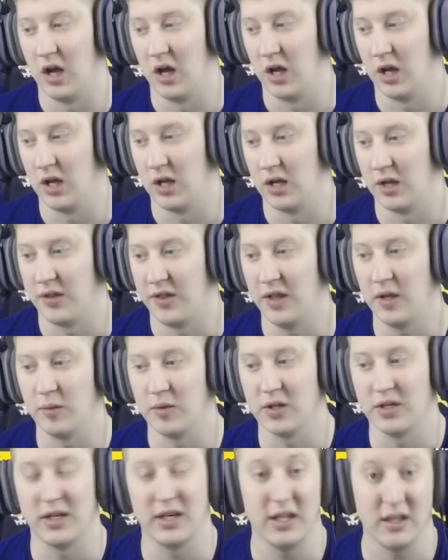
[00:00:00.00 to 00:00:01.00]
Uh, I think
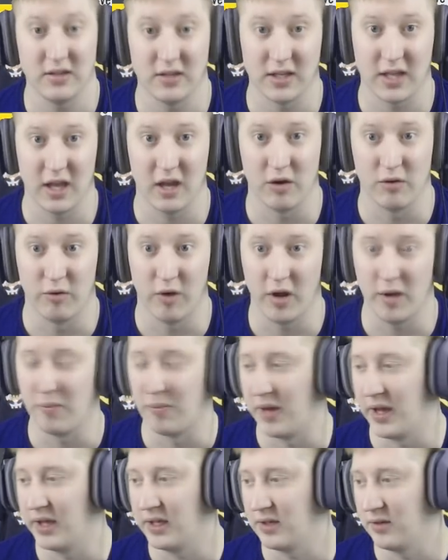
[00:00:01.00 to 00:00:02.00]
I'm going to need to get a
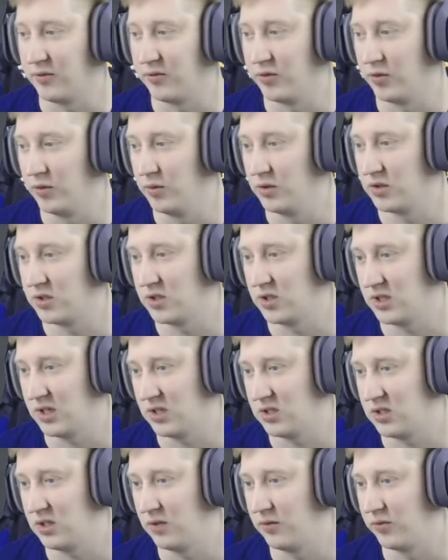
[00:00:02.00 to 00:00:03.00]
right back for,
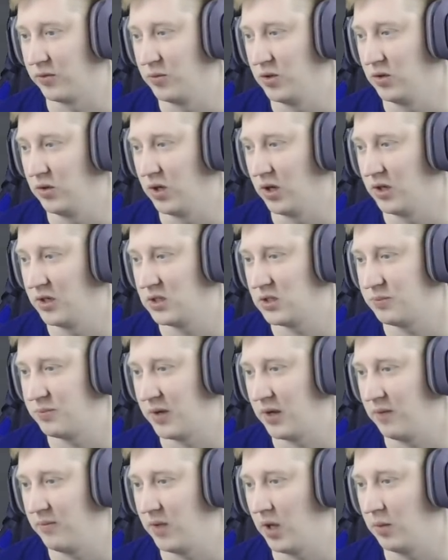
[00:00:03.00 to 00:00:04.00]
suggested from you guys,
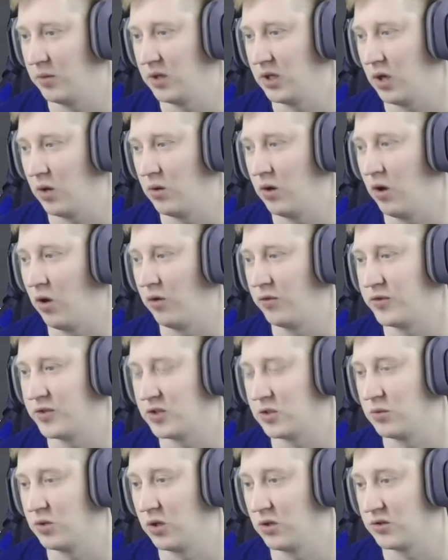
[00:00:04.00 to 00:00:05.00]
but I'm going to go and offer
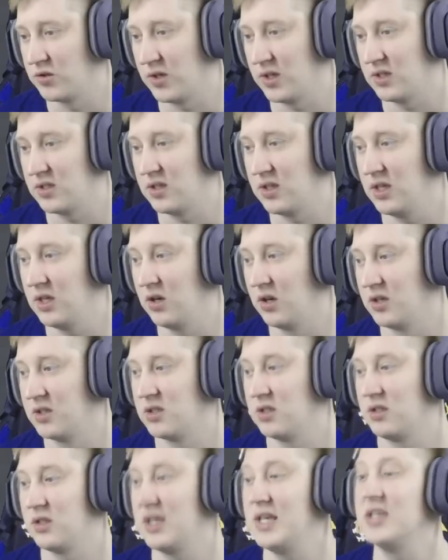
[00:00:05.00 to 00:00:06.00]
some contracts to the
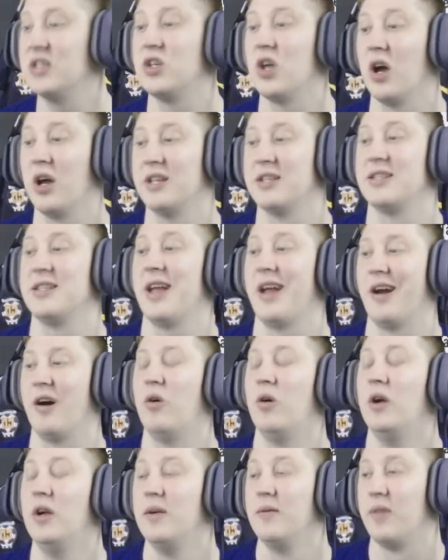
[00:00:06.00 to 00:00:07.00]
guys, these guys now,